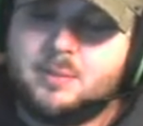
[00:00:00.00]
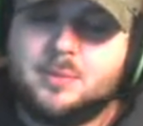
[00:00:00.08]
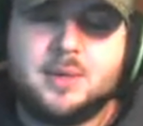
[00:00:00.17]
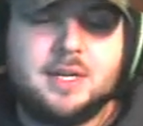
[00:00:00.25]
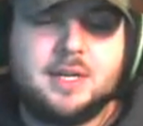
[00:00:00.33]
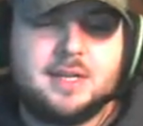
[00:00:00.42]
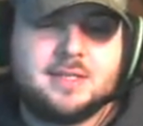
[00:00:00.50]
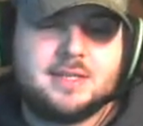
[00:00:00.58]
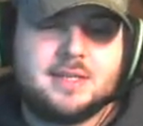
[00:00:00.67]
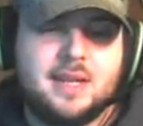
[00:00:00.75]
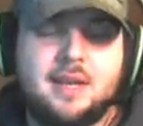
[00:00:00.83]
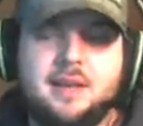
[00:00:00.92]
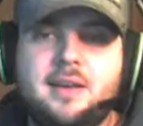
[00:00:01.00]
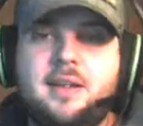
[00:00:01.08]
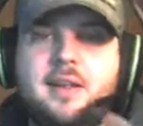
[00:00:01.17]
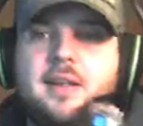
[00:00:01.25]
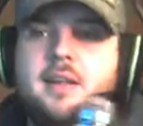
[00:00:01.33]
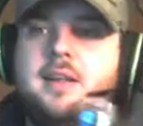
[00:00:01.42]
pretty insane.
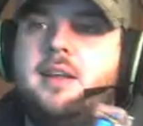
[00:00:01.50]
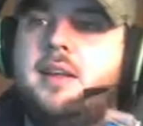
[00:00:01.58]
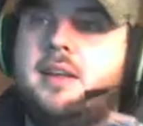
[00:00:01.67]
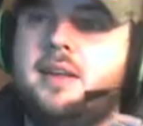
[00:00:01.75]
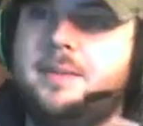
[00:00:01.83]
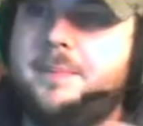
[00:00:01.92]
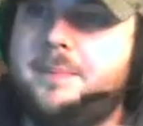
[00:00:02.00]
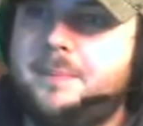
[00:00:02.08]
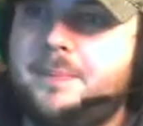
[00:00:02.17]
Um,